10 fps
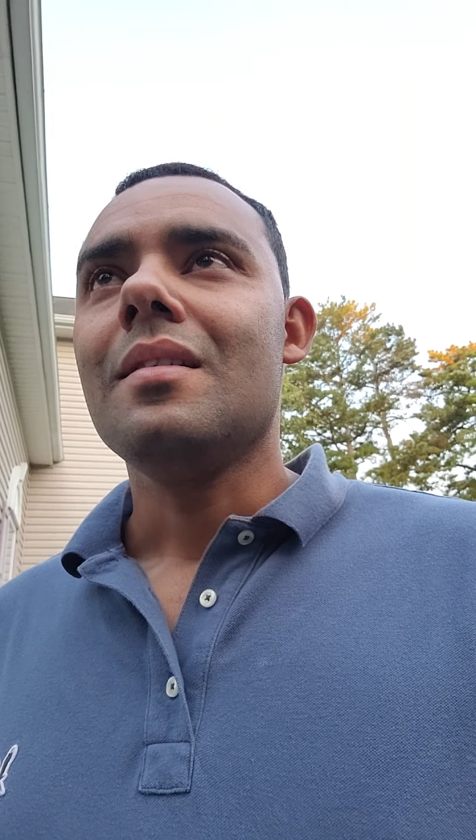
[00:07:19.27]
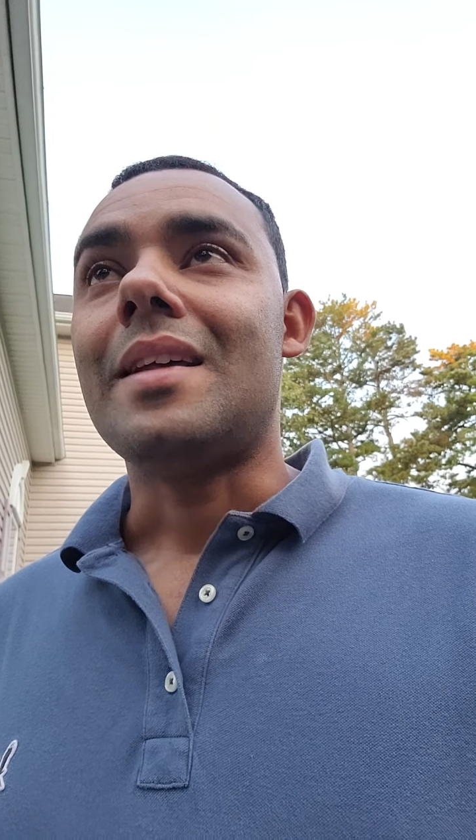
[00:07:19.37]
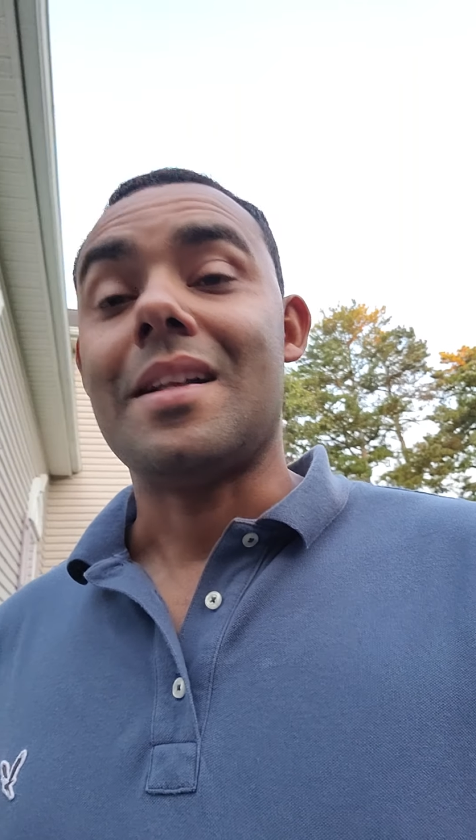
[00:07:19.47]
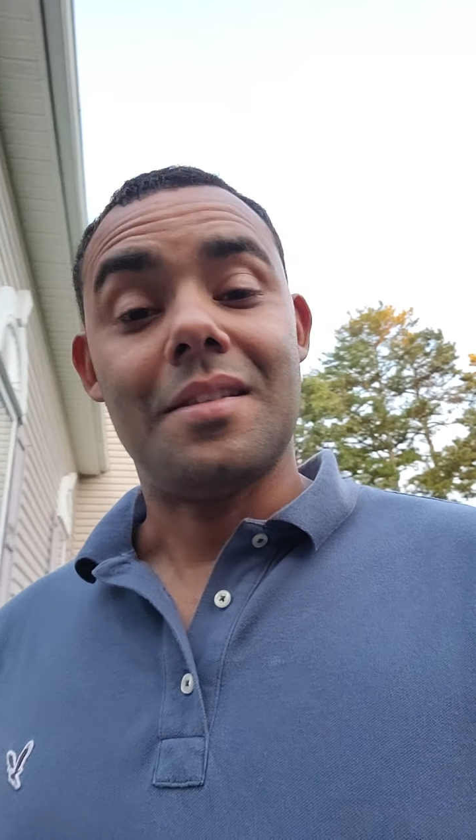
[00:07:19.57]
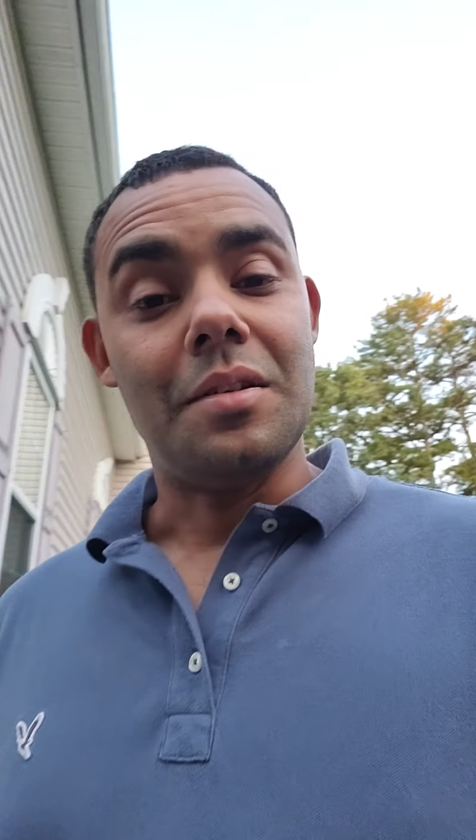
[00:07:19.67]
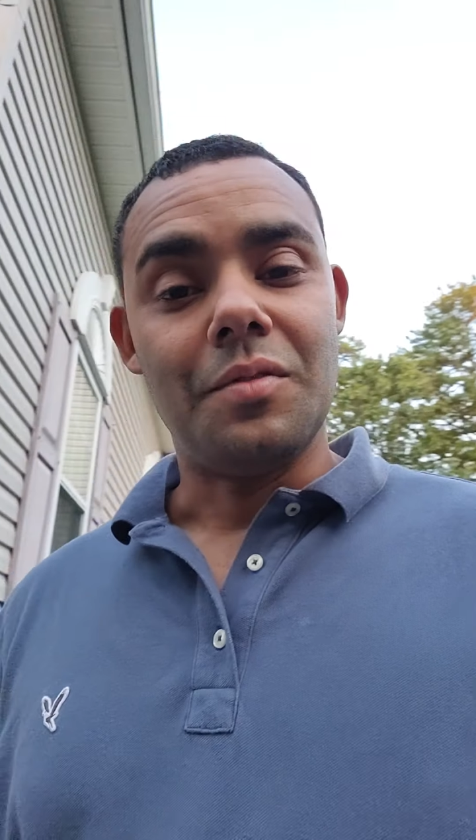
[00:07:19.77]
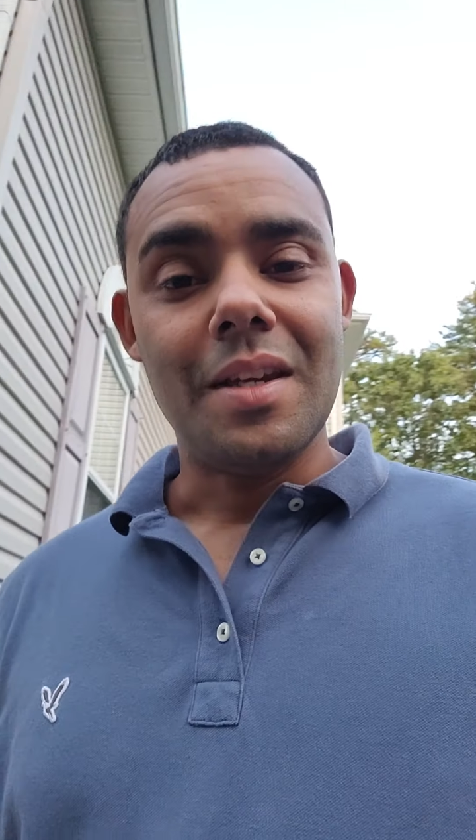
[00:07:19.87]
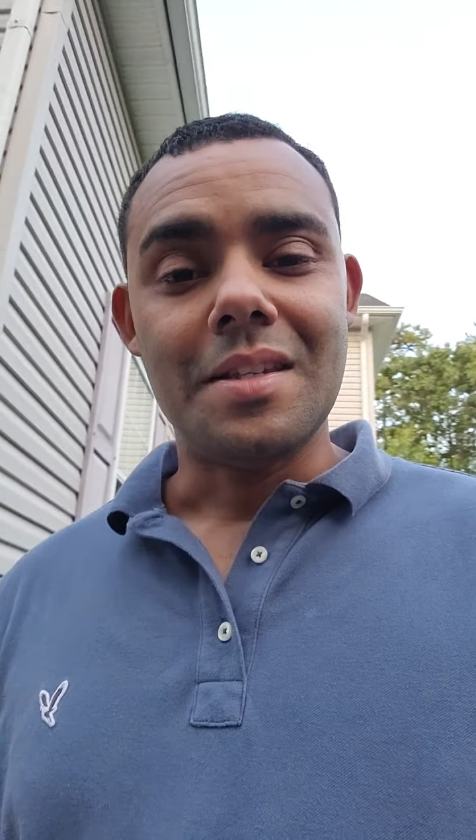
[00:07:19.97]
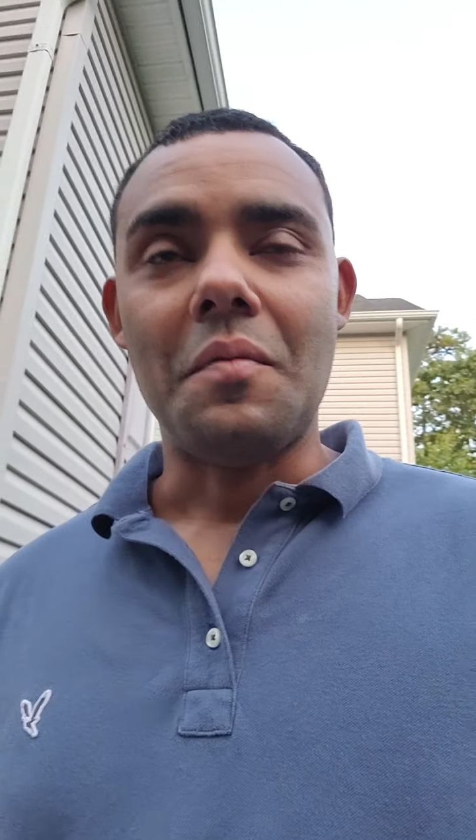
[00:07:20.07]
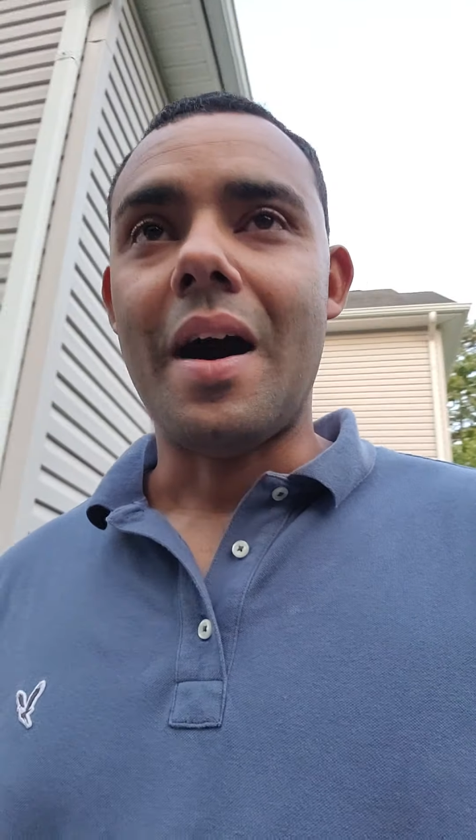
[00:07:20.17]
That's the
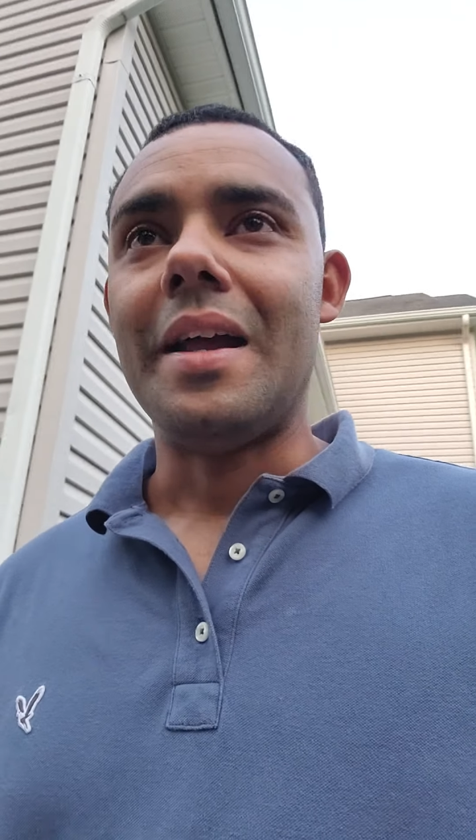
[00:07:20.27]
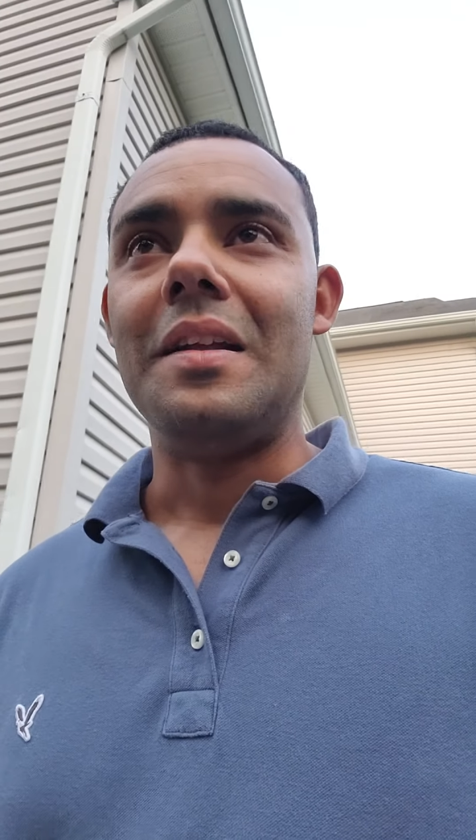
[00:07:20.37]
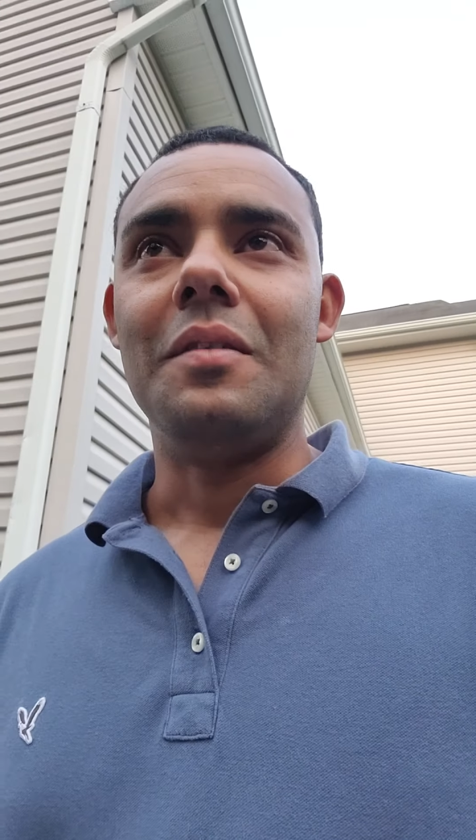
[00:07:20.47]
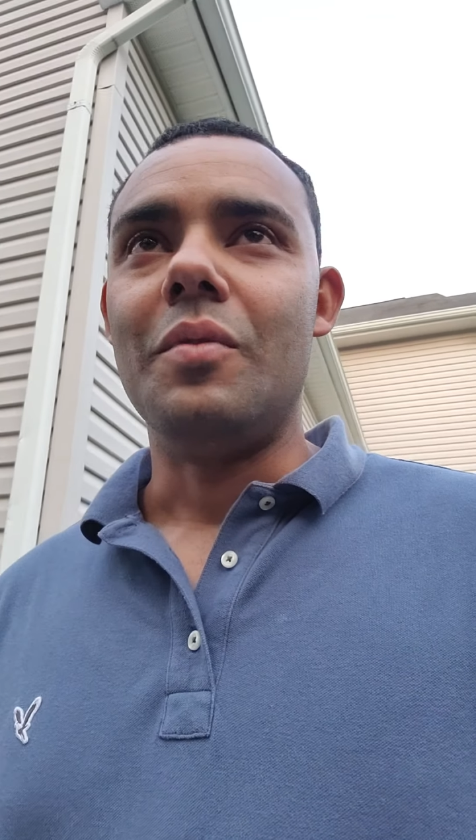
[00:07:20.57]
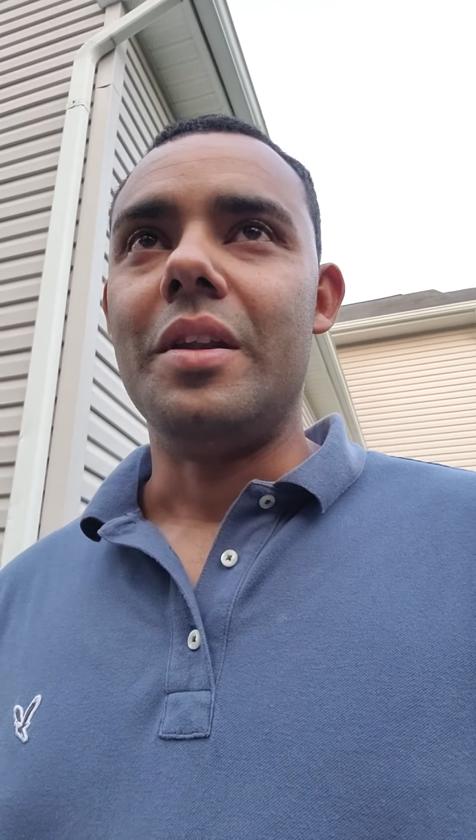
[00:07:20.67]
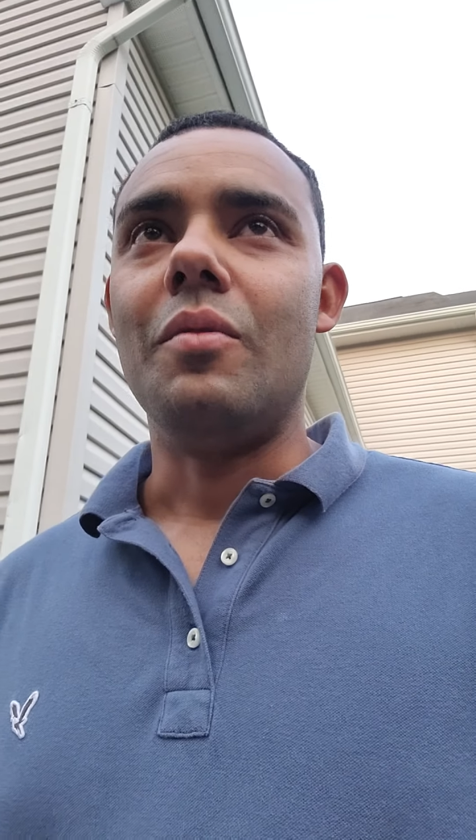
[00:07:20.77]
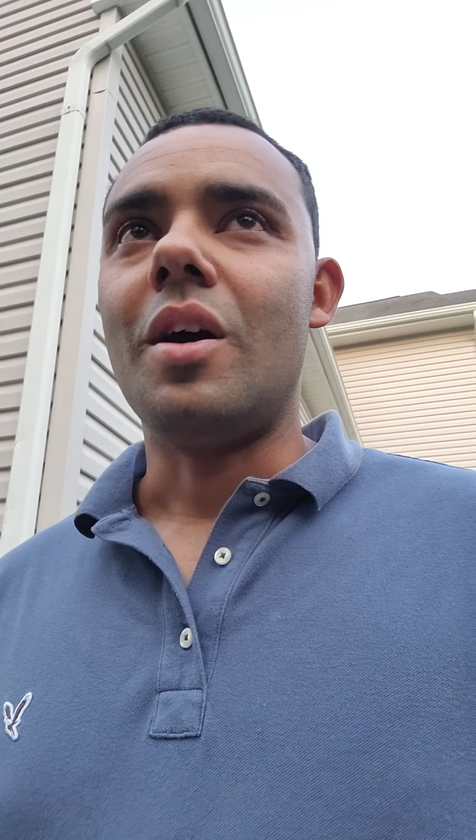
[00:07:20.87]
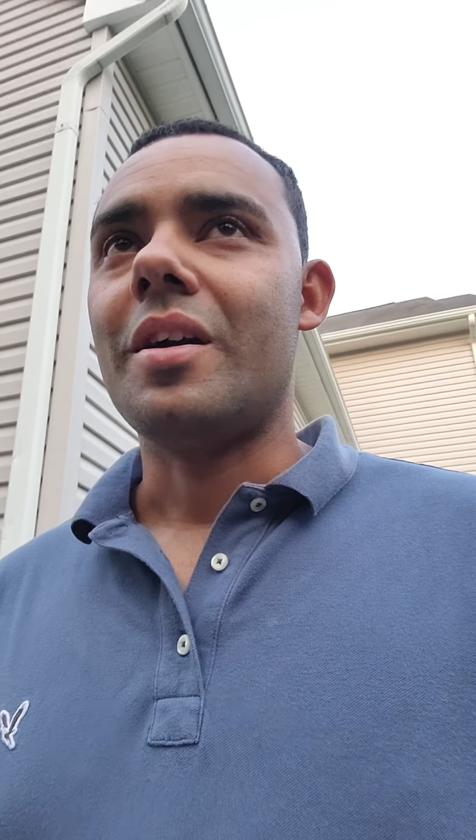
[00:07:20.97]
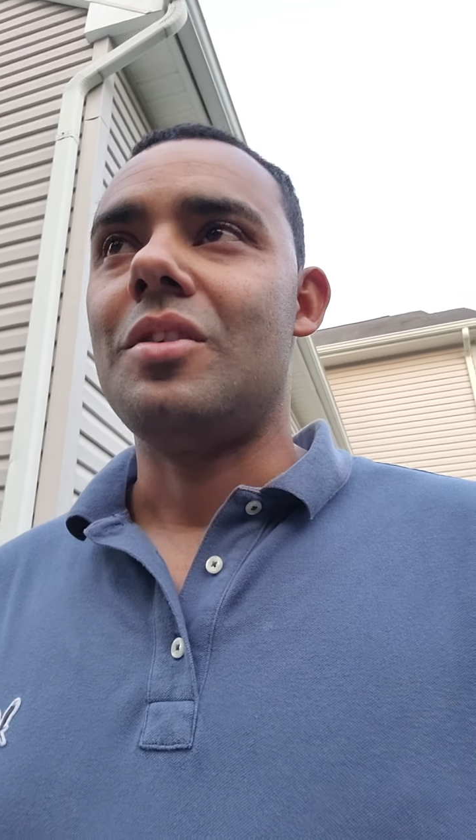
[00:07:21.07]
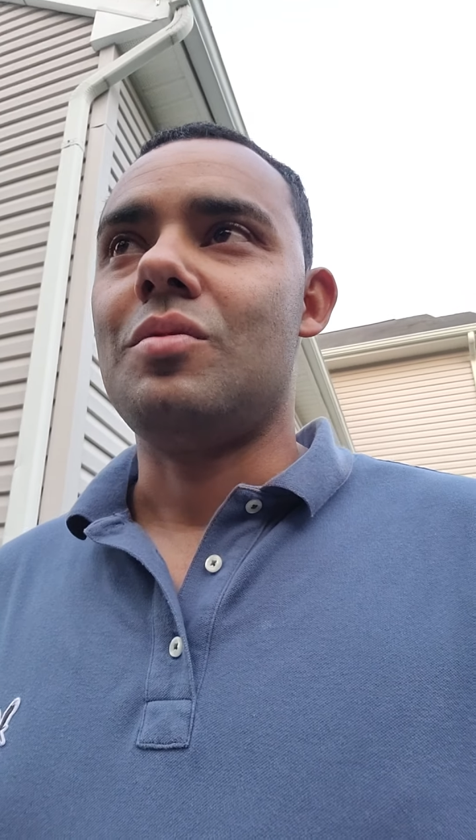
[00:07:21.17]
reason why when you
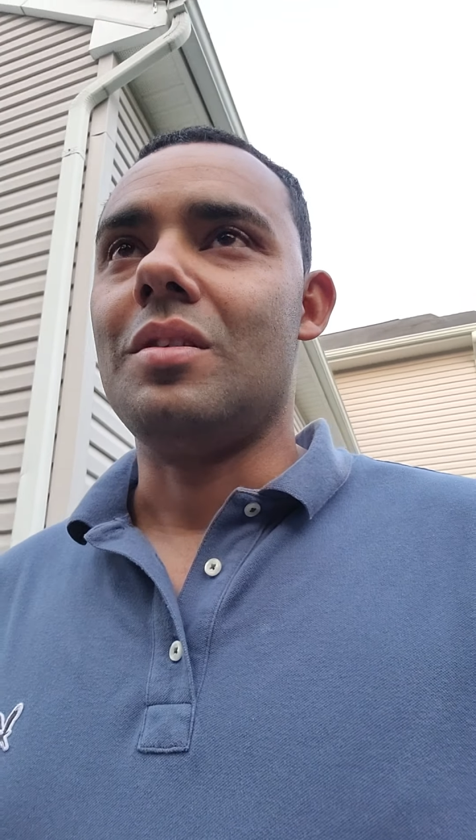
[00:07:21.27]
walk into